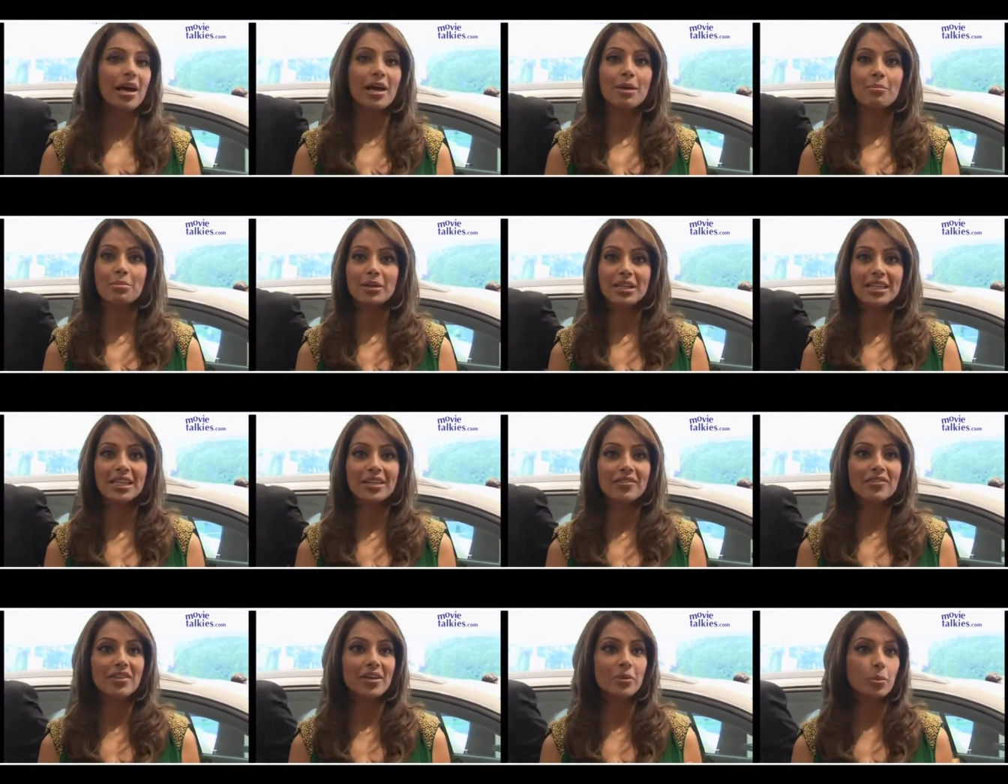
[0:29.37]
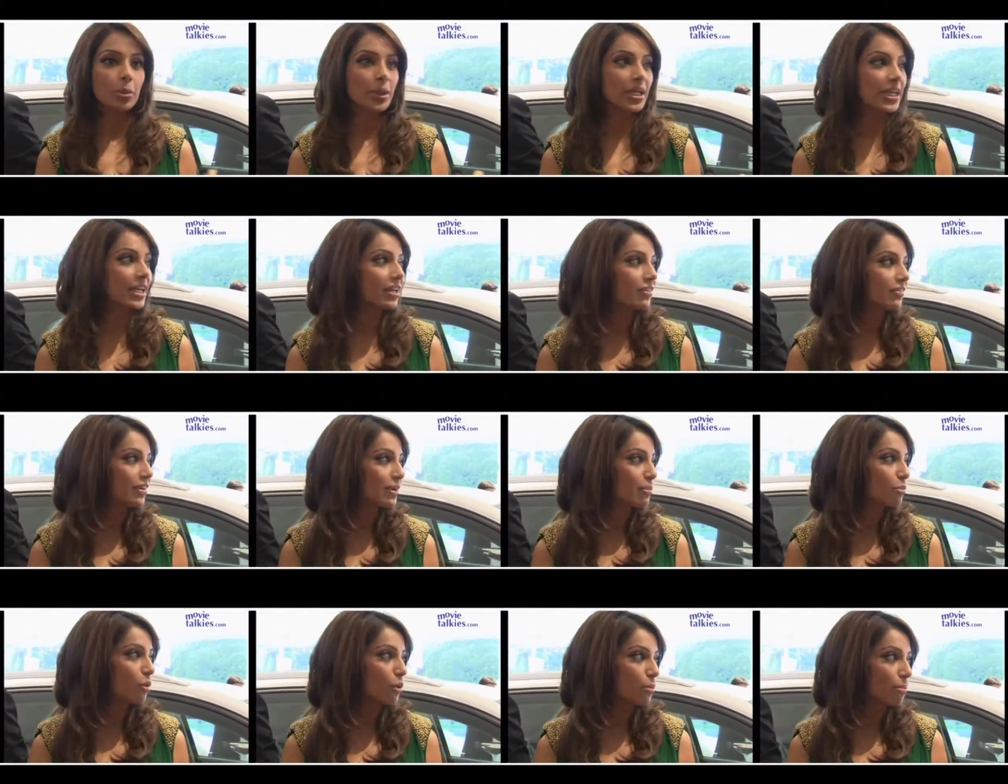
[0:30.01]
I believe that we
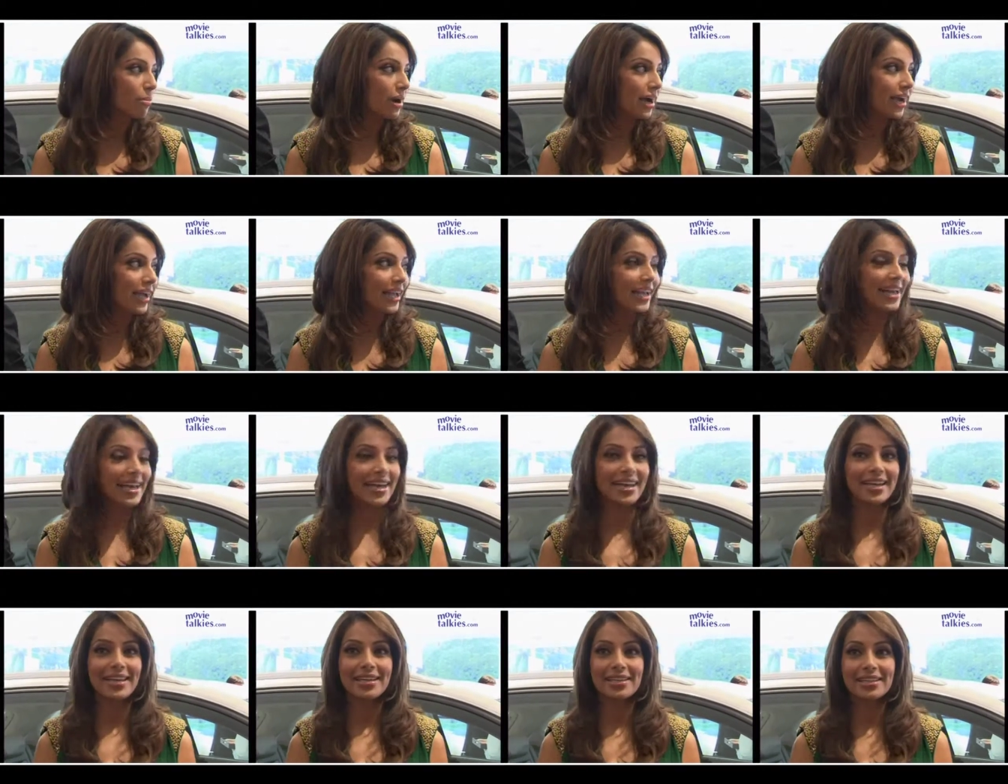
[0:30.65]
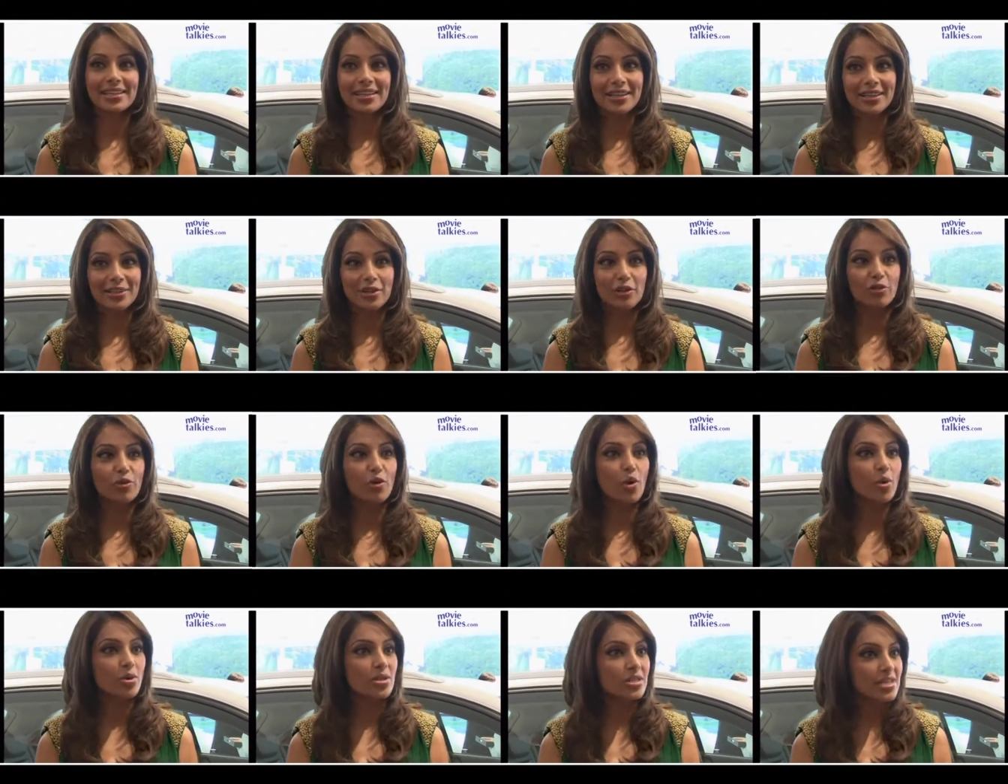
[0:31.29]
live in Mumbai, and uh,
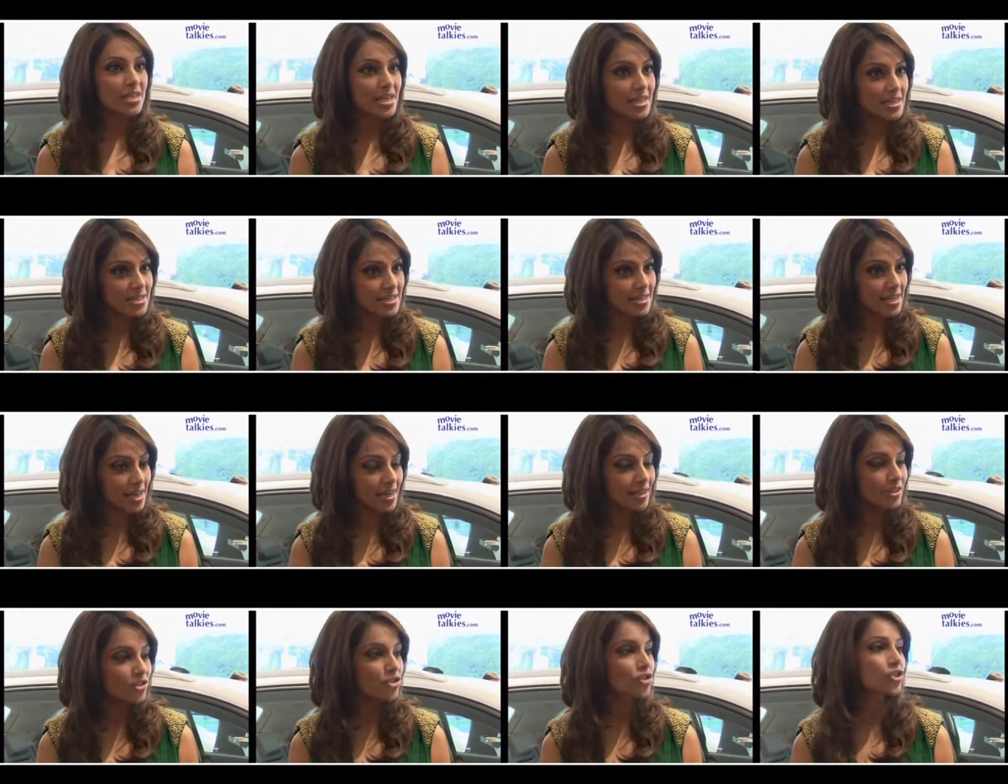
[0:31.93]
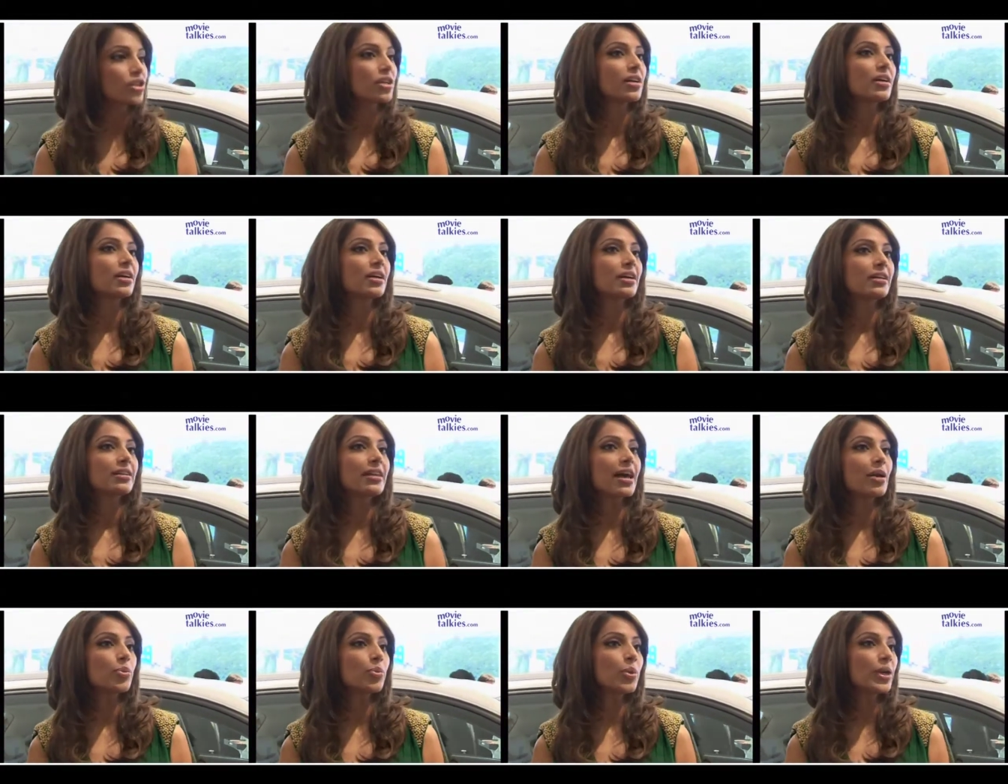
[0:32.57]
the roads are such
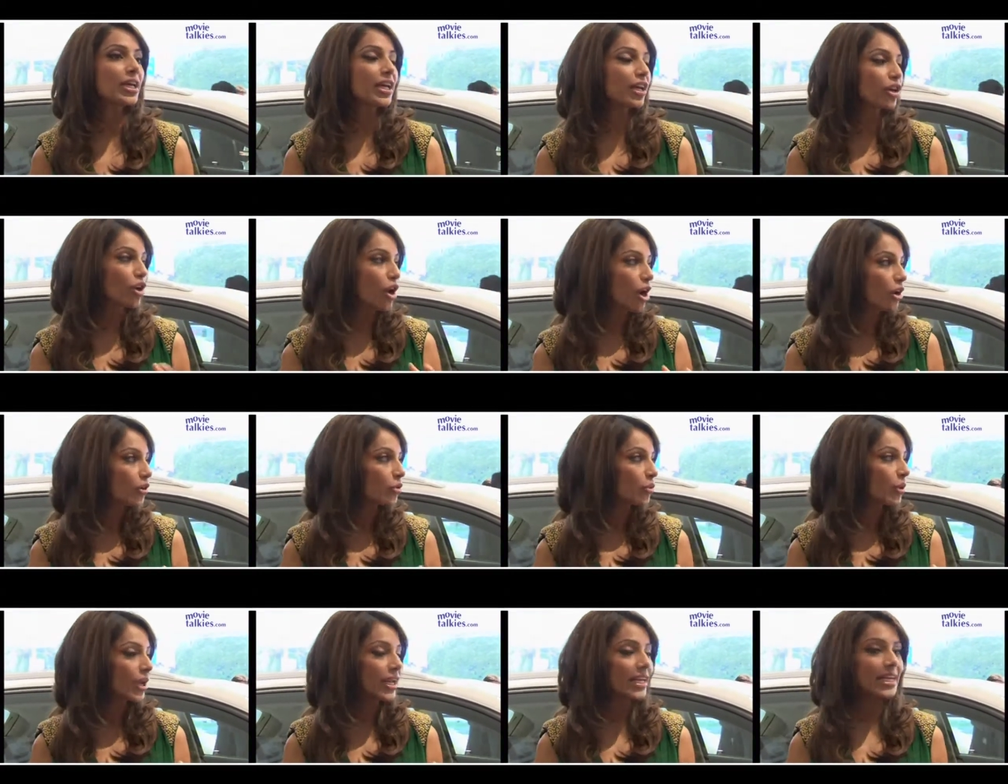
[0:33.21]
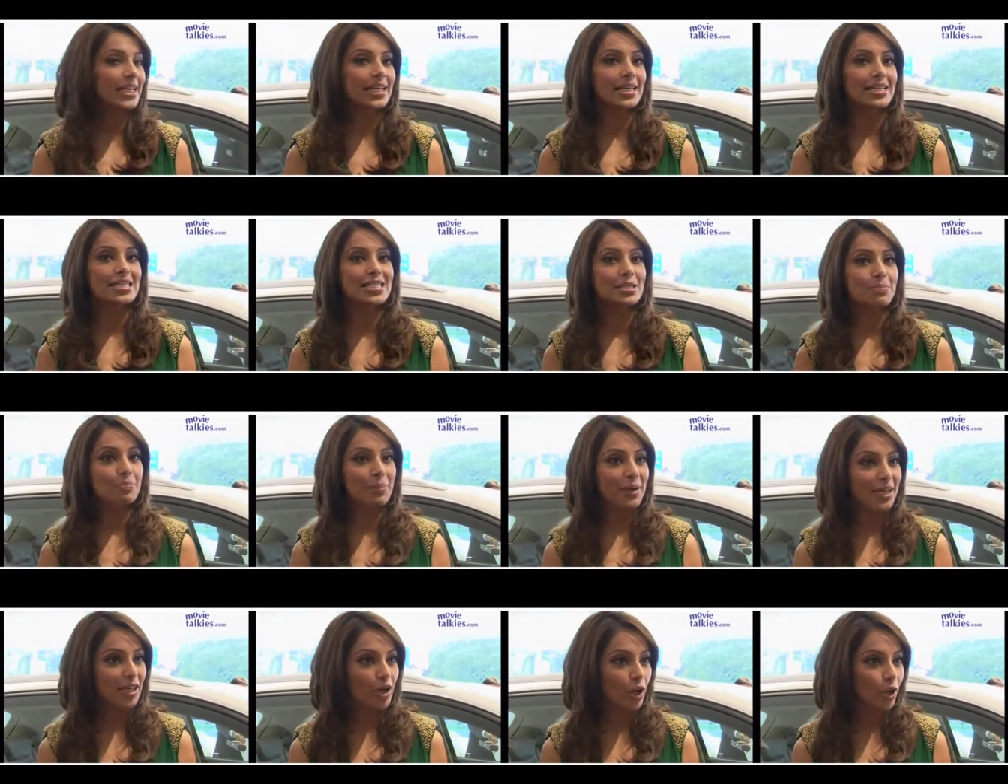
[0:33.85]
that we cannot really
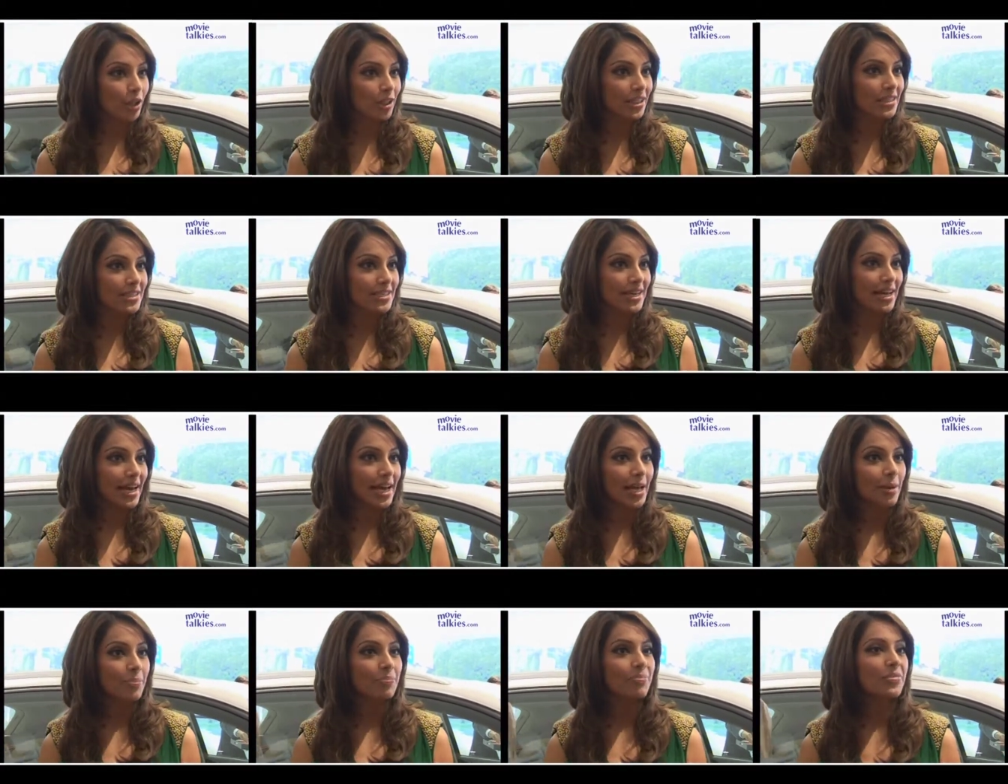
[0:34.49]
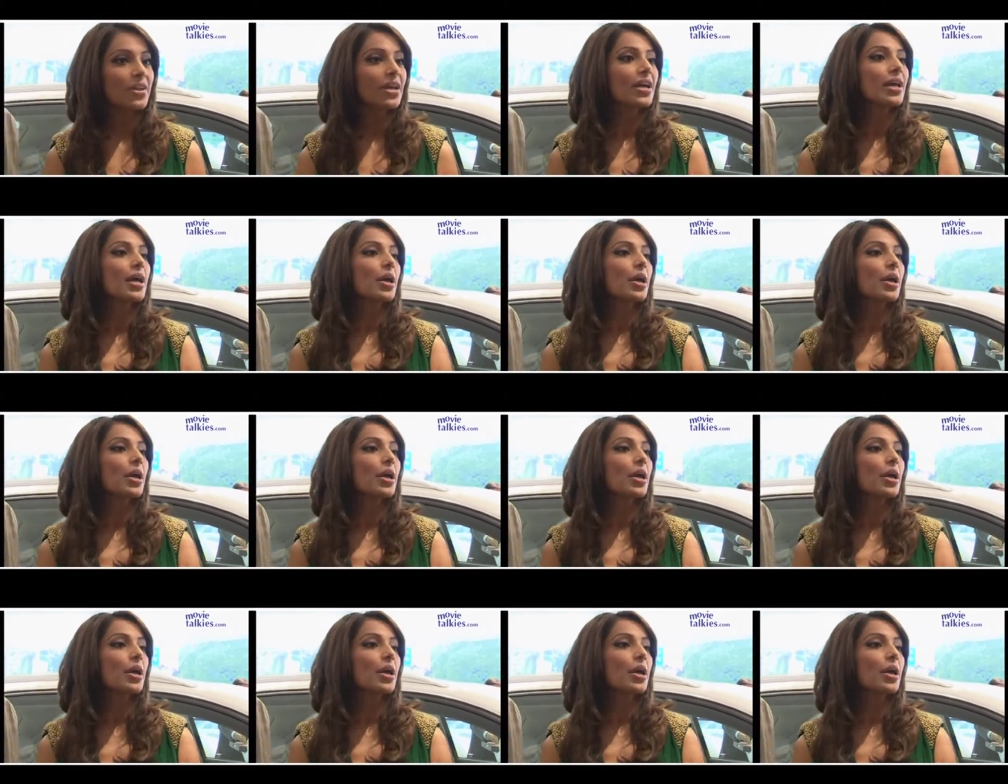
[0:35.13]
speed all the time.